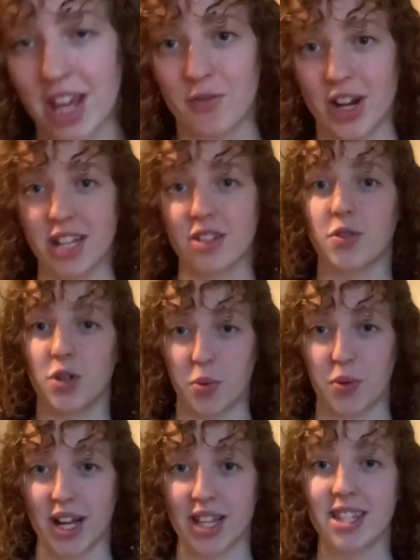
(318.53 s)
read Crow
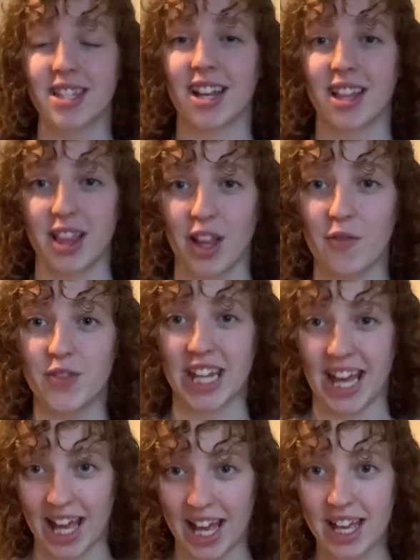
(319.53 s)
Prince and loved
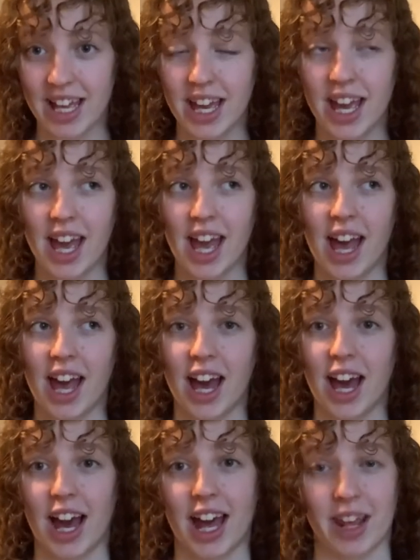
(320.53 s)
it,
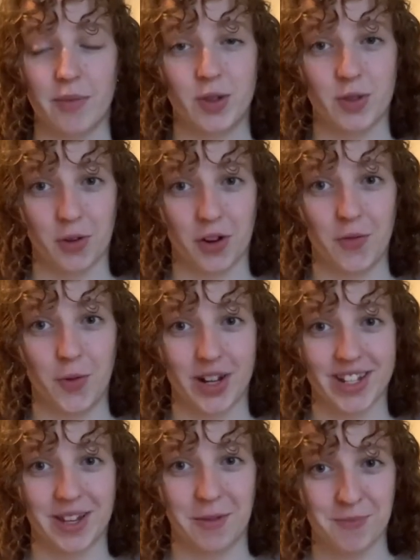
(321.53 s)
and I'm sort of wanting
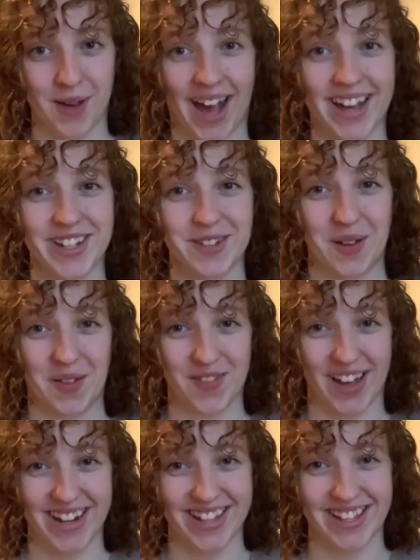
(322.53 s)
to get back into my
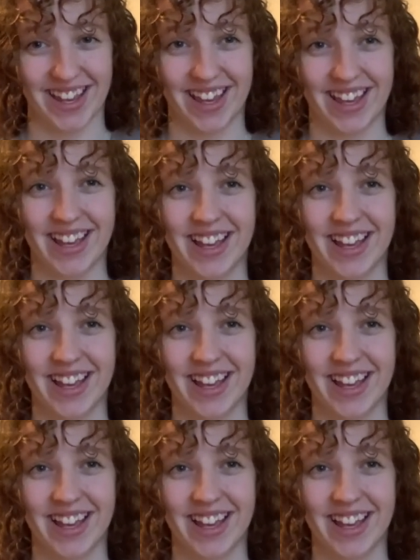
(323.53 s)
fantasy,